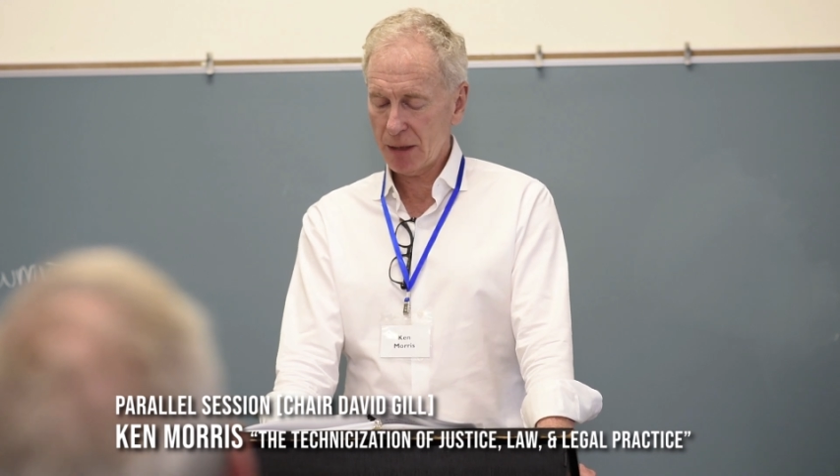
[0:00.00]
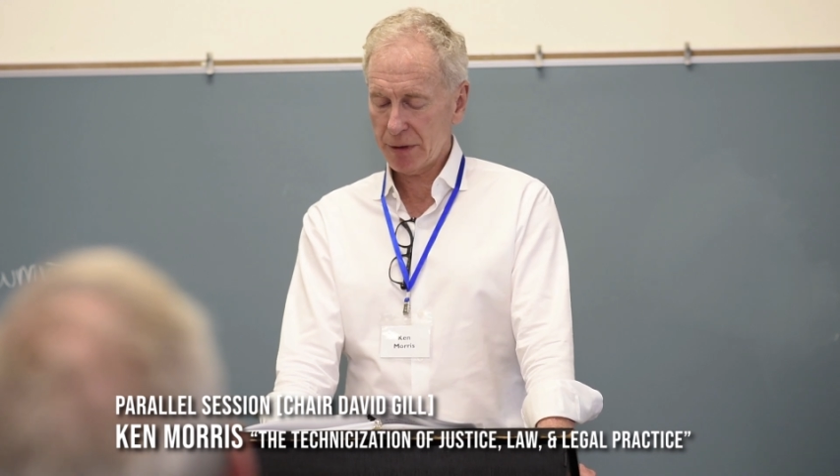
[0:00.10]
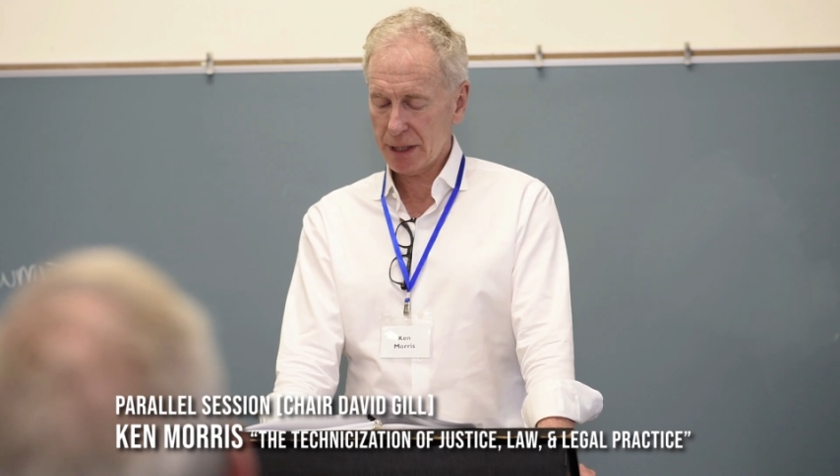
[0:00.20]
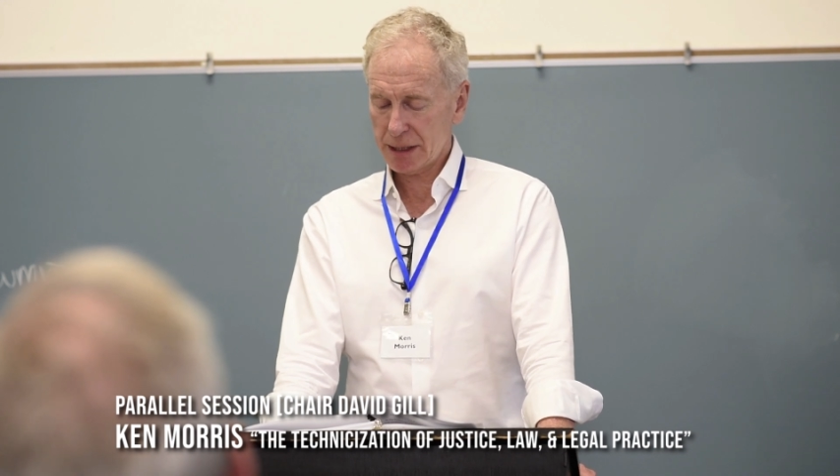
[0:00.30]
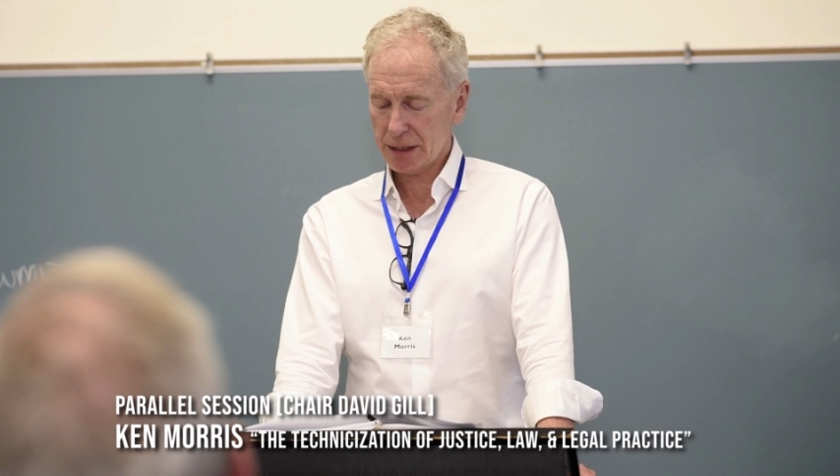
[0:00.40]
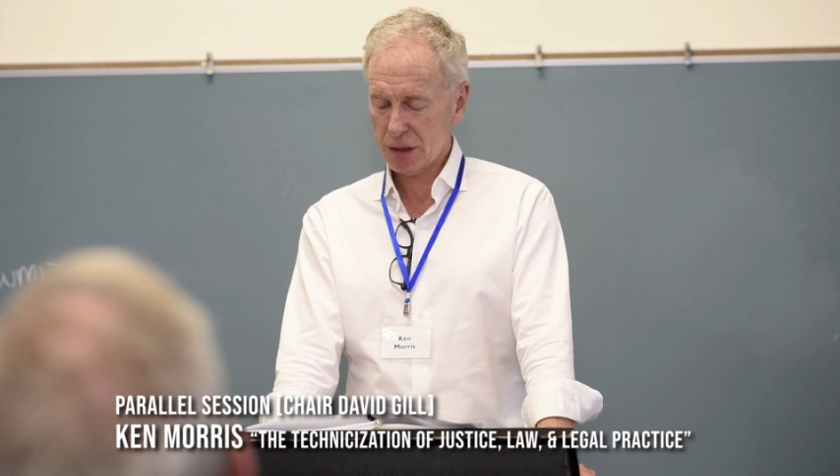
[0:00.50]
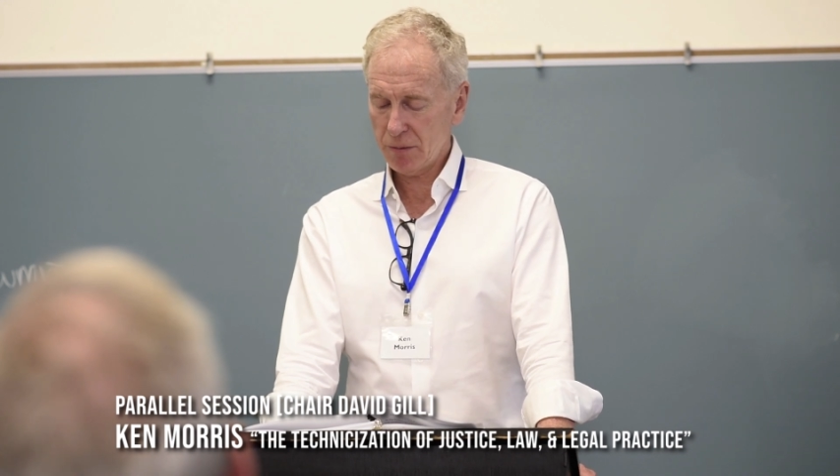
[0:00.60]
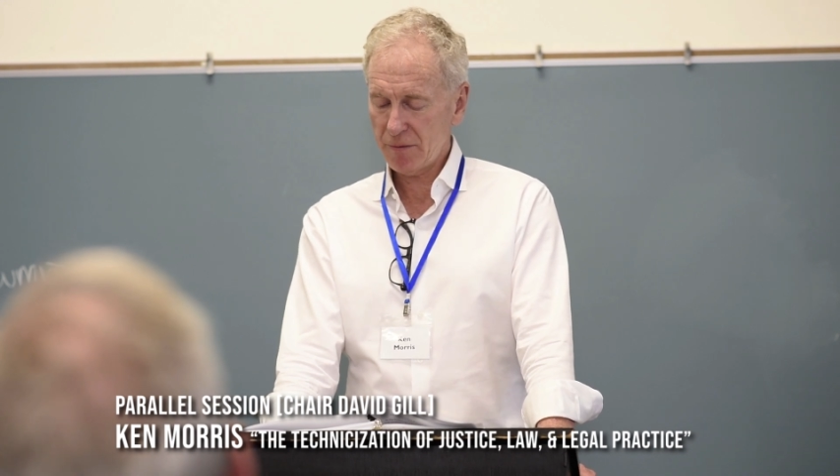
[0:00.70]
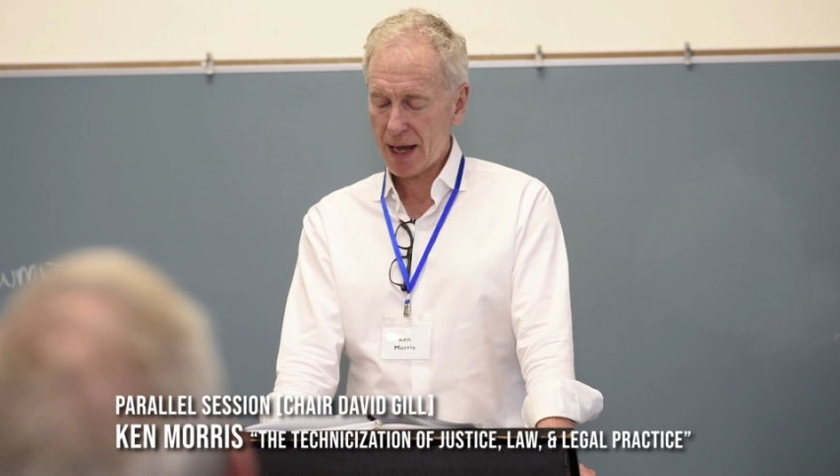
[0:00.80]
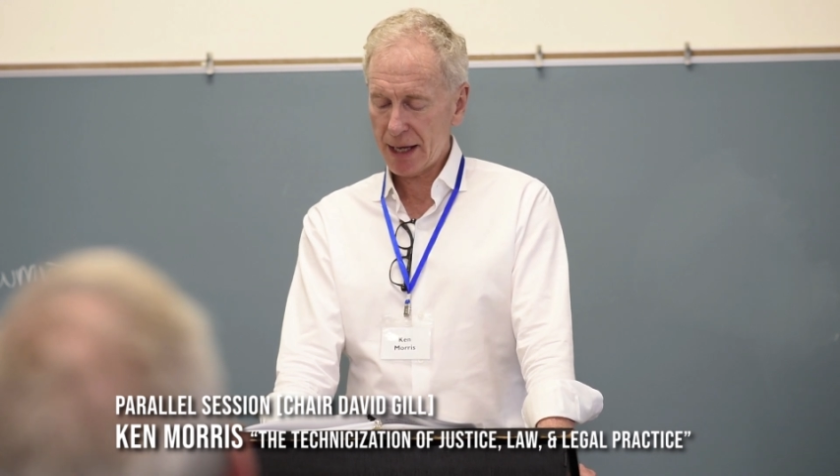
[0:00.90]
with its
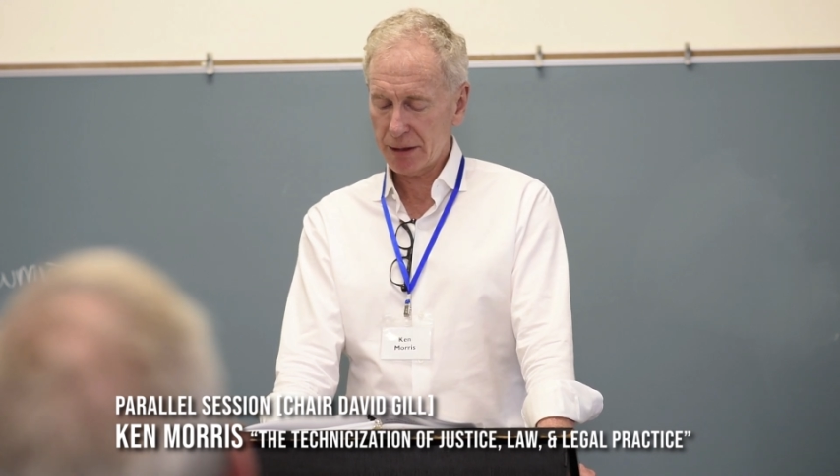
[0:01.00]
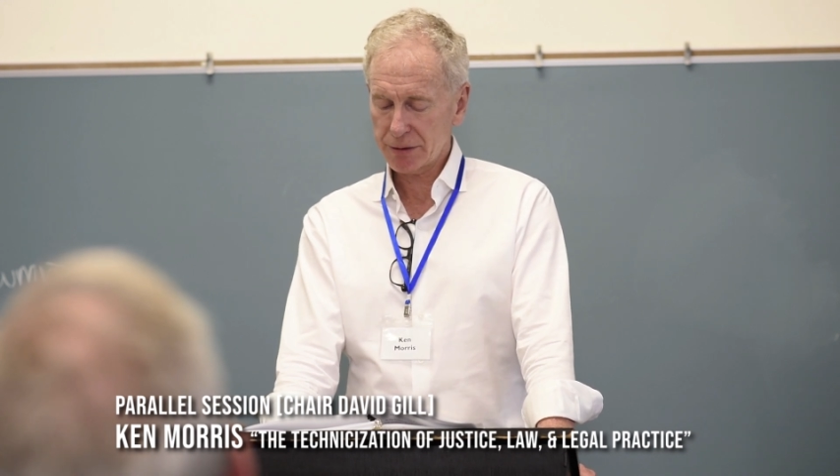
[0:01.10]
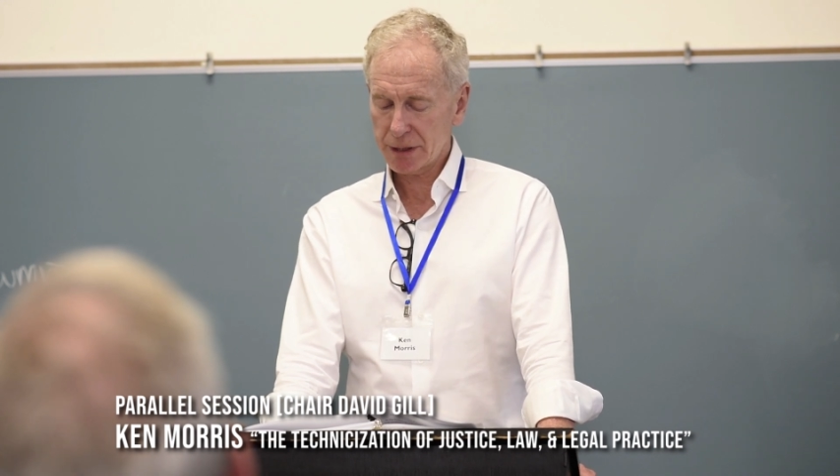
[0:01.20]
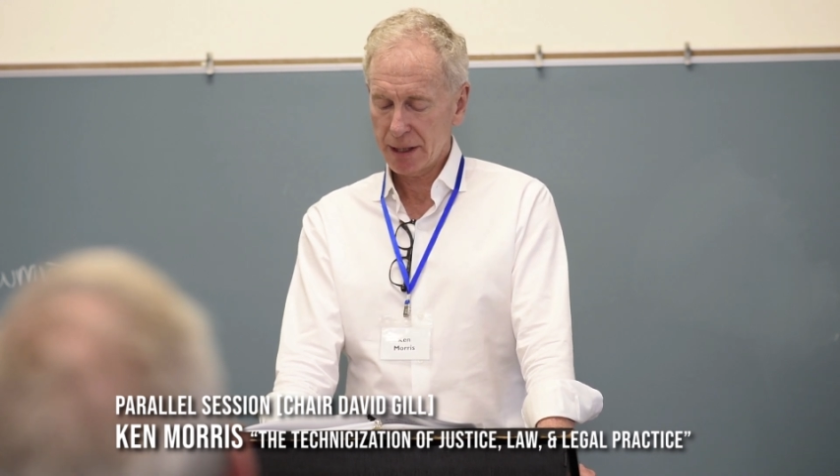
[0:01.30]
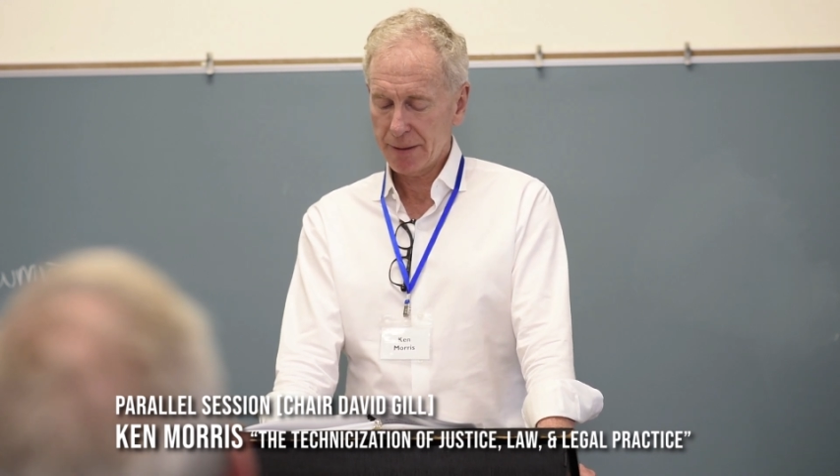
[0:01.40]
assumed values.